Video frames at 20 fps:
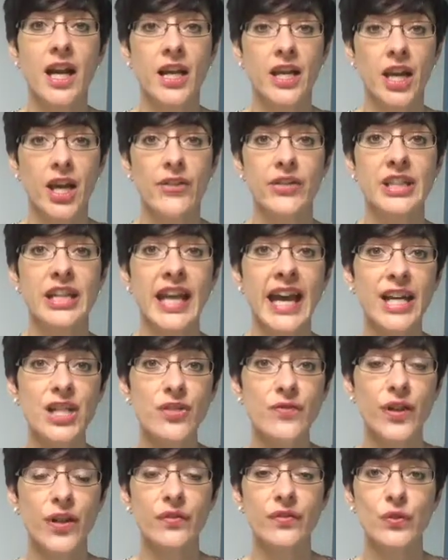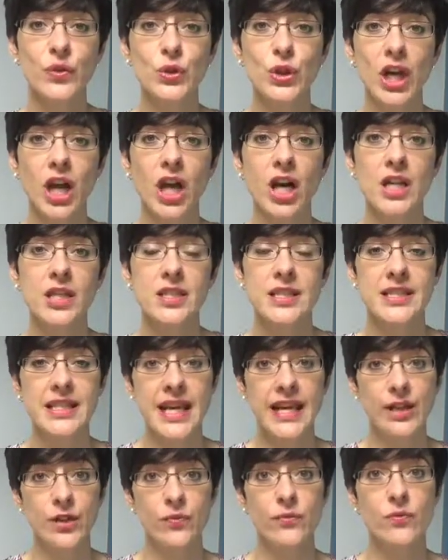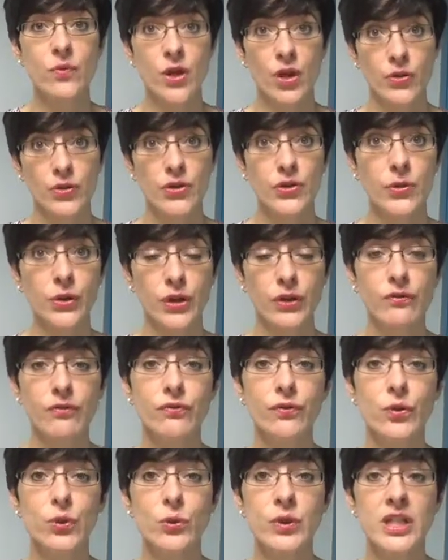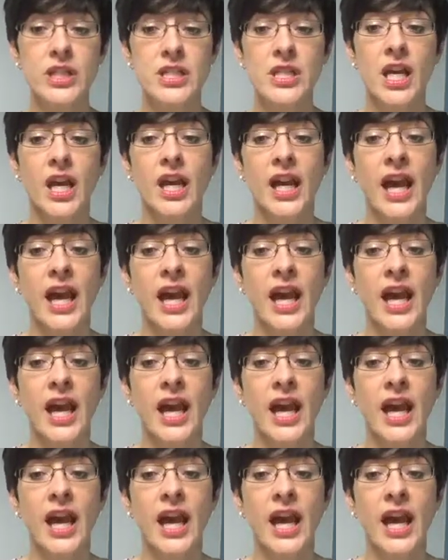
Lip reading: current cash flow forecasts and those looking forward,